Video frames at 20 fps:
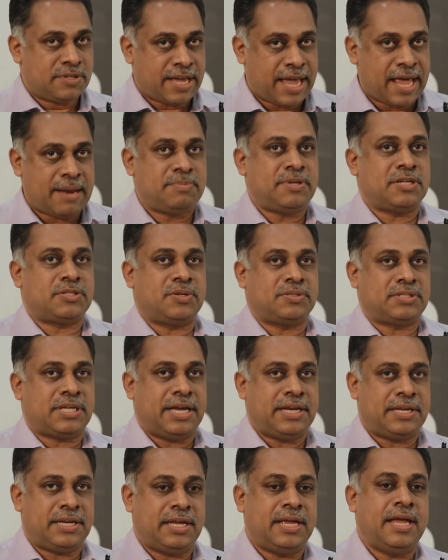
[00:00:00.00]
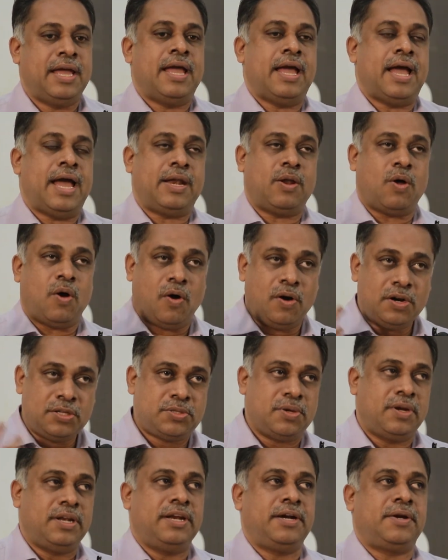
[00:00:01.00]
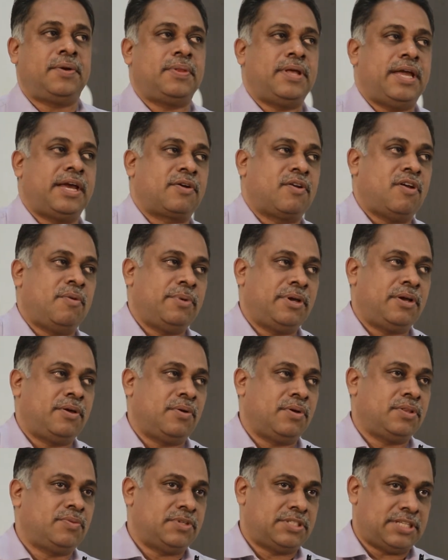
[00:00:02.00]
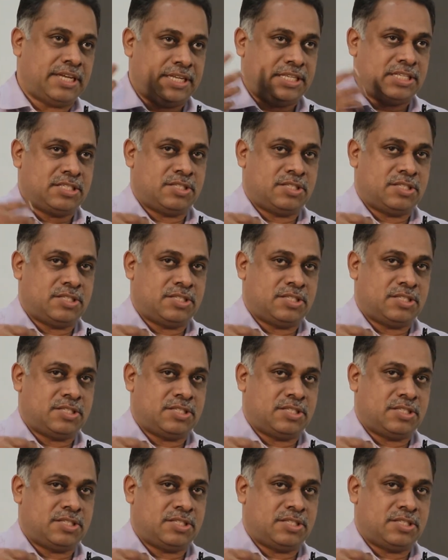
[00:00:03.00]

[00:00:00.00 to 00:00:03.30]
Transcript: help the society and also lead to the economic growth which I